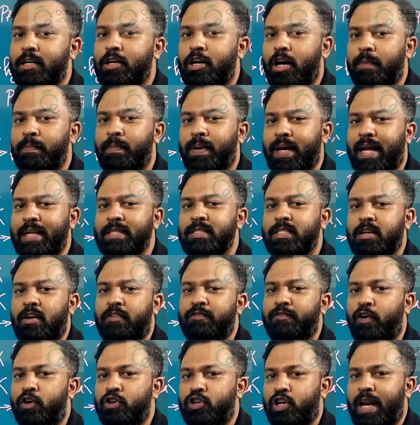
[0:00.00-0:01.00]
components
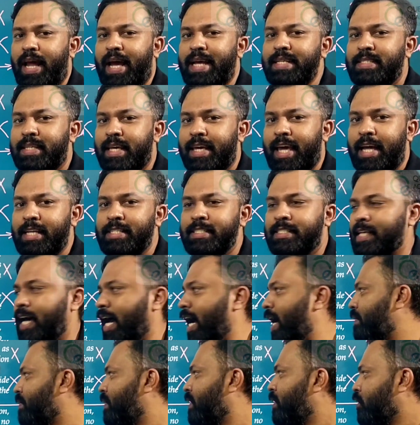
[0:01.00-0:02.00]
of photolysing
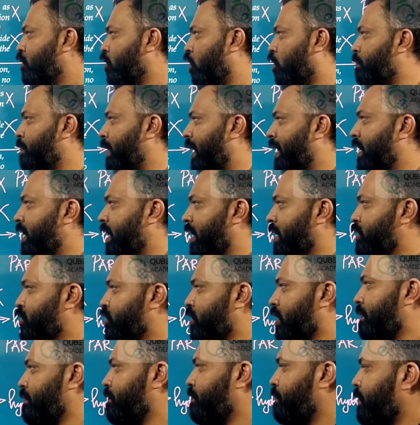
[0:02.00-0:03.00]
enzyme, not
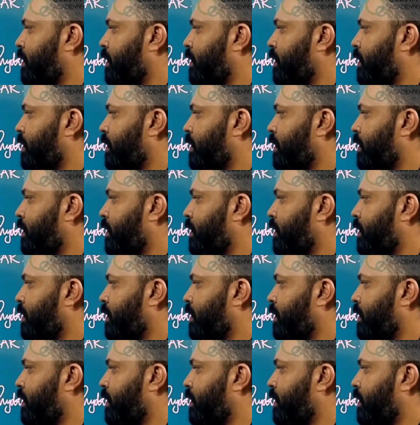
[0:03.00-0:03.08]
magnesium.